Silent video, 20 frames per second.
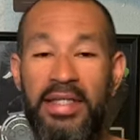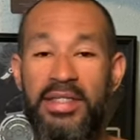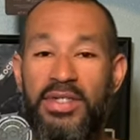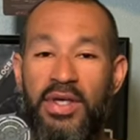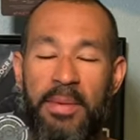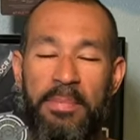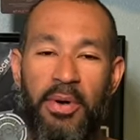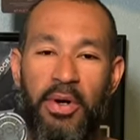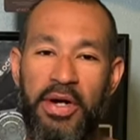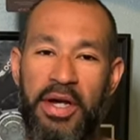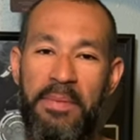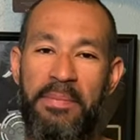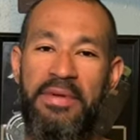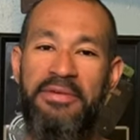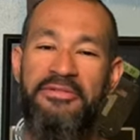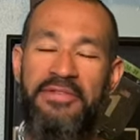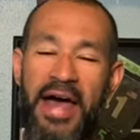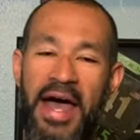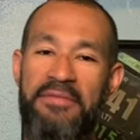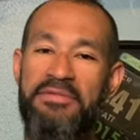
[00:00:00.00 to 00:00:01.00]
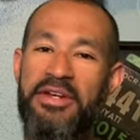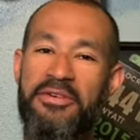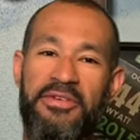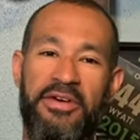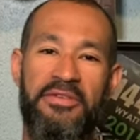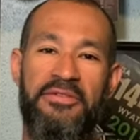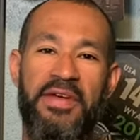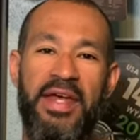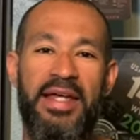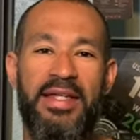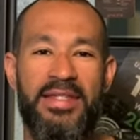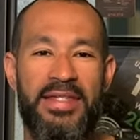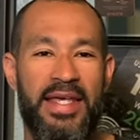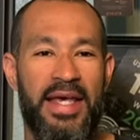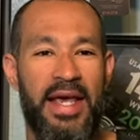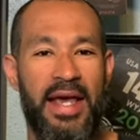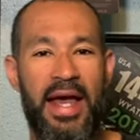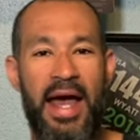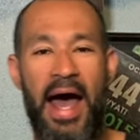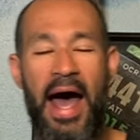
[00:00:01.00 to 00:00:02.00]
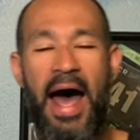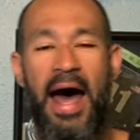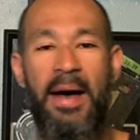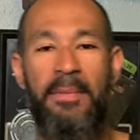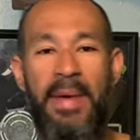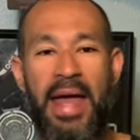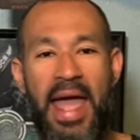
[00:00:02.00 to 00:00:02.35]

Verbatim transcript: So I podiumed in five different events, um,